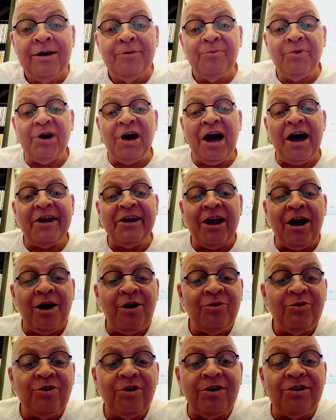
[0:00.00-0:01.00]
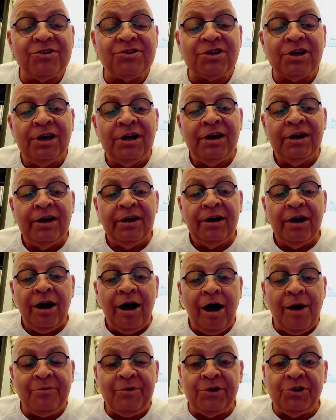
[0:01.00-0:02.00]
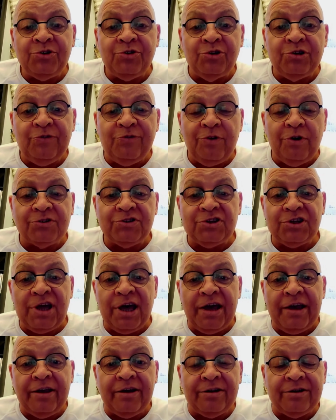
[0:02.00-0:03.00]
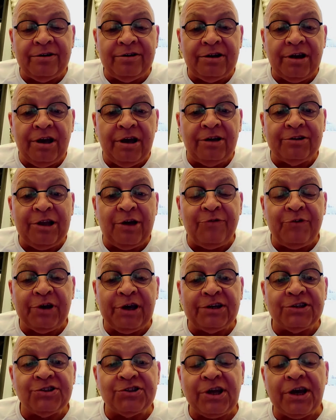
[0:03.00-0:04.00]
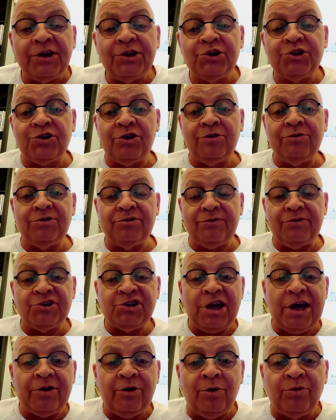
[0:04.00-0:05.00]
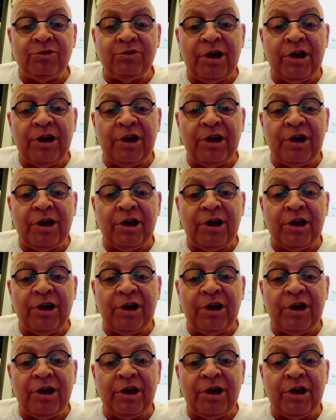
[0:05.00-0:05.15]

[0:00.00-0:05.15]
But hey ho guys, hope you enjoyed the vlog today, and don't forget, stay tuned to the channel.